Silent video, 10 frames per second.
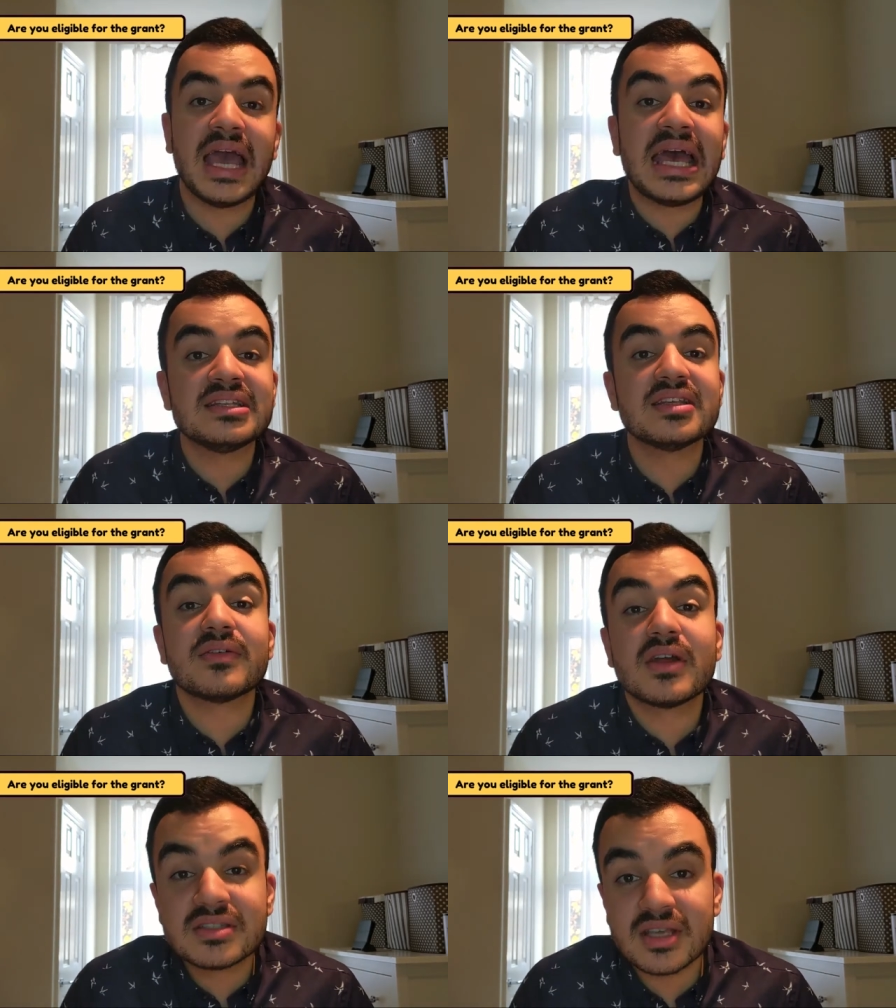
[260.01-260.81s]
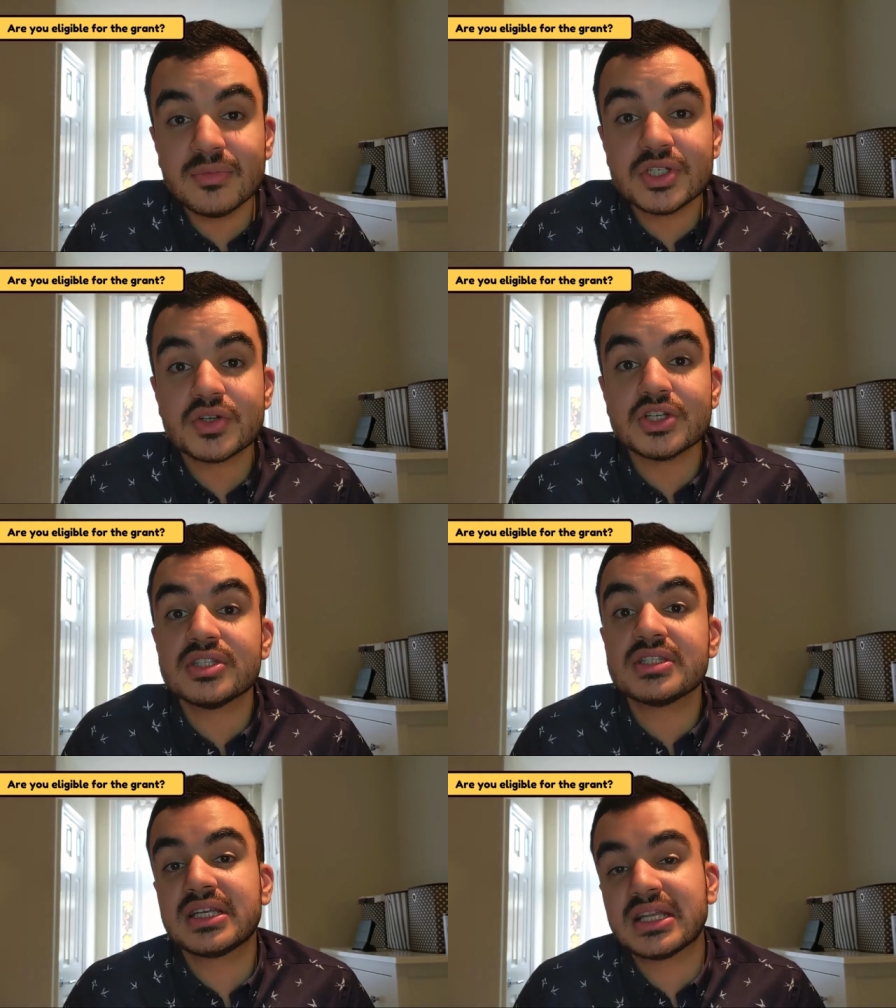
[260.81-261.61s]
And there are some
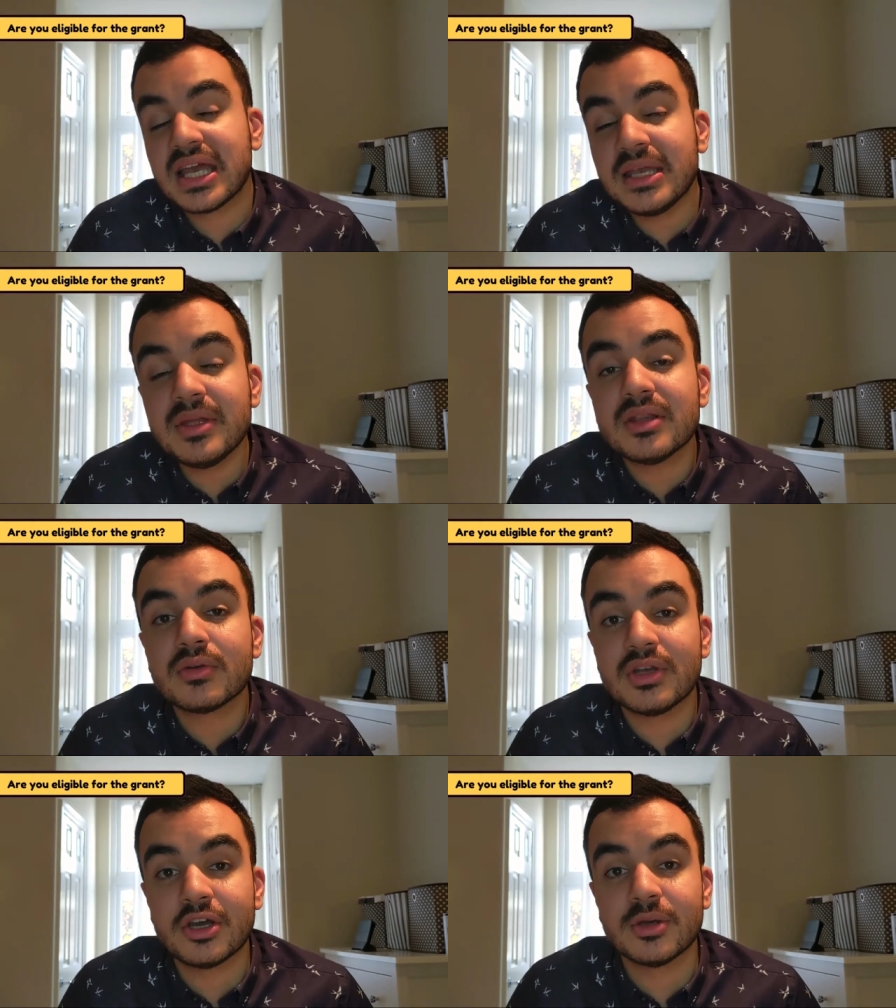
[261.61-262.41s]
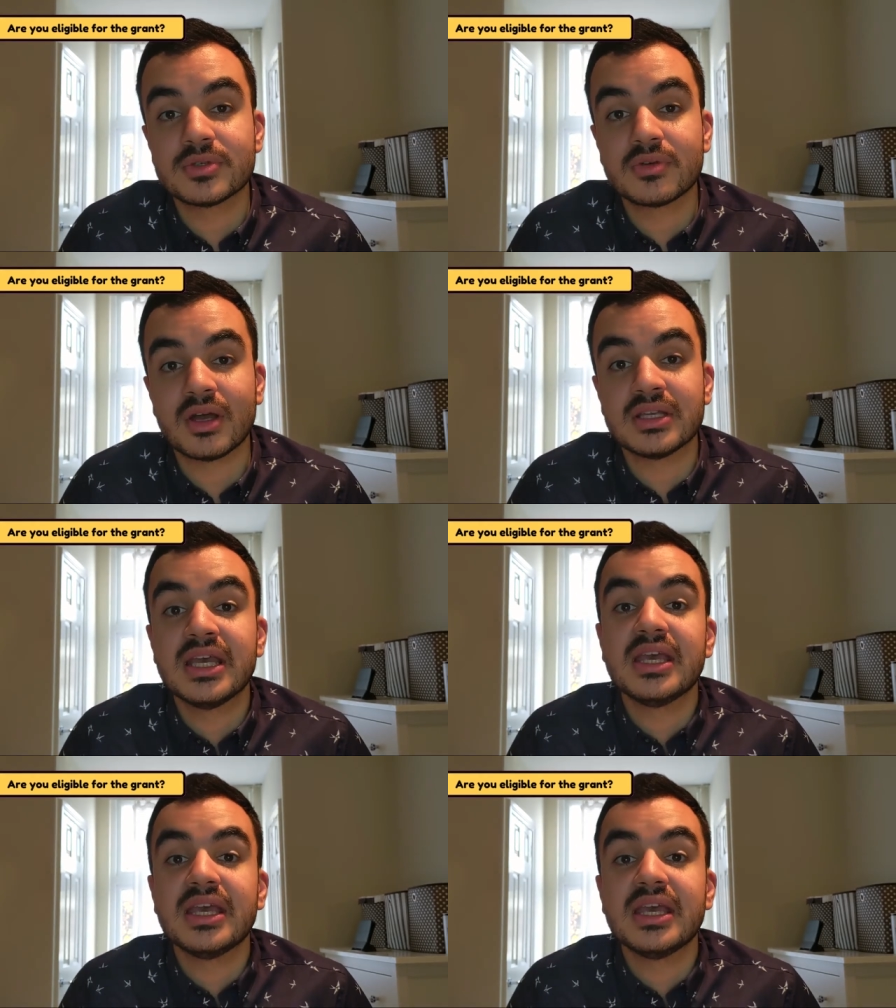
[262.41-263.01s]
restrictions to claiming the Green Homes grant